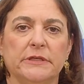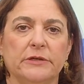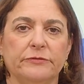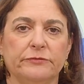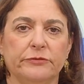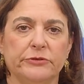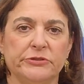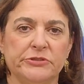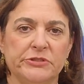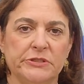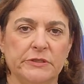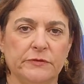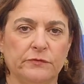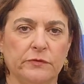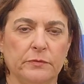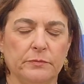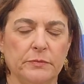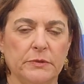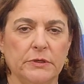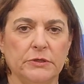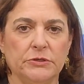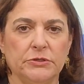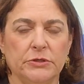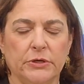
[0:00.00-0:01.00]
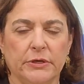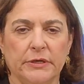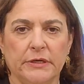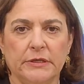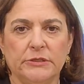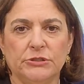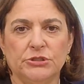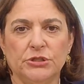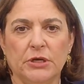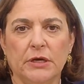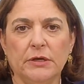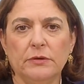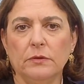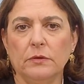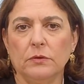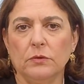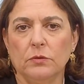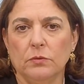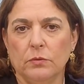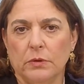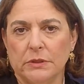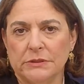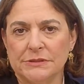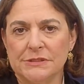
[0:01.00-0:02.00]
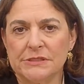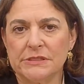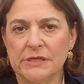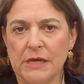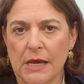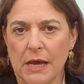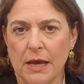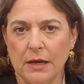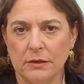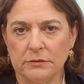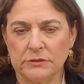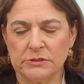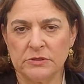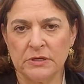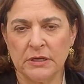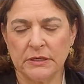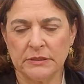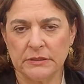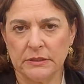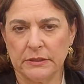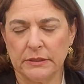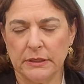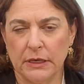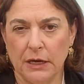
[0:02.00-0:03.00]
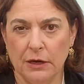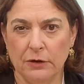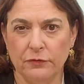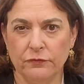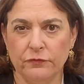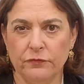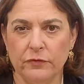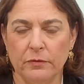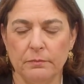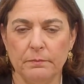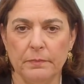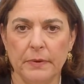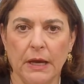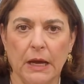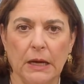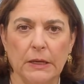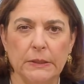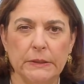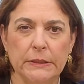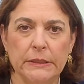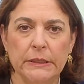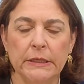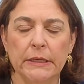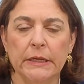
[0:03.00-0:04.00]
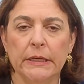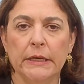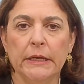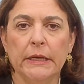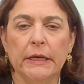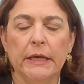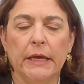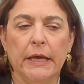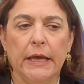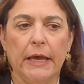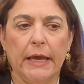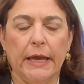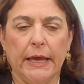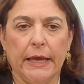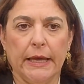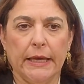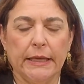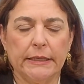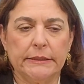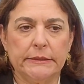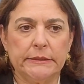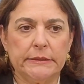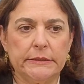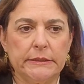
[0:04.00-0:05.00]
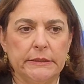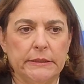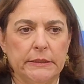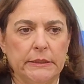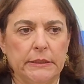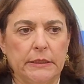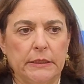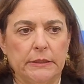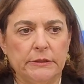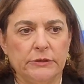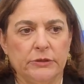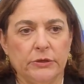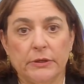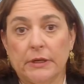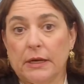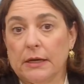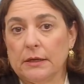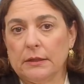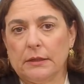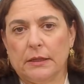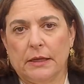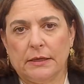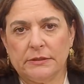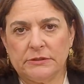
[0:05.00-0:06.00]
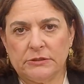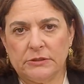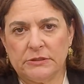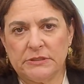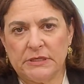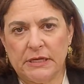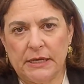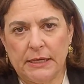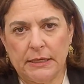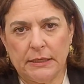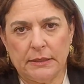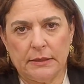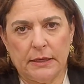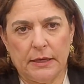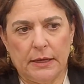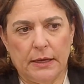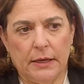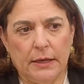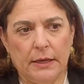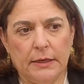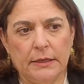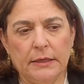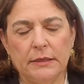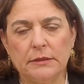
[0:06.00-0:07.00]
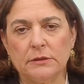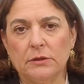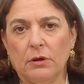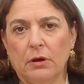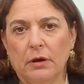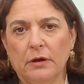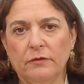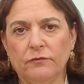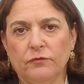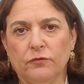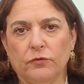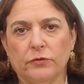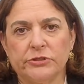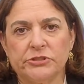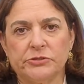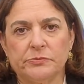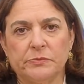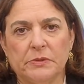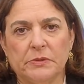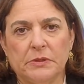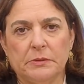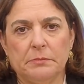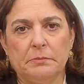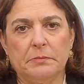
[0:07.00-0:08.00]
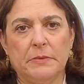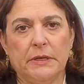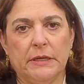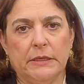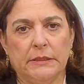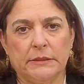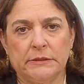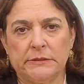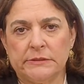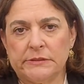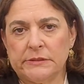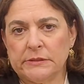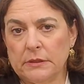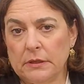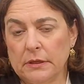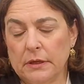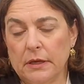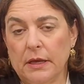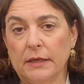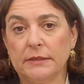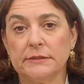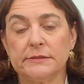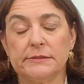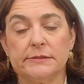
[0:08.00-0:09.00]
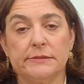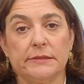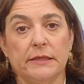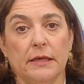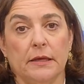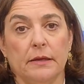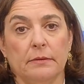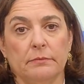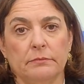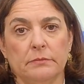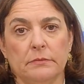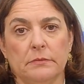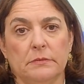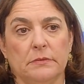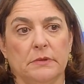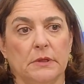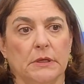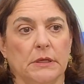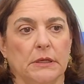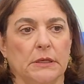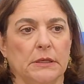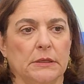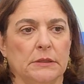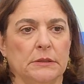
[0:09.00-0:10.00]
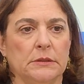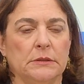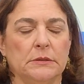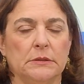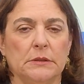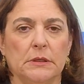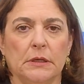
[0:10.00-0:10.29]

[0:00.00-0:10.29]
they've received from the Attorney General who wants to oust Netanyahu from power. And they're not allowed to take any law enforcement means against them. The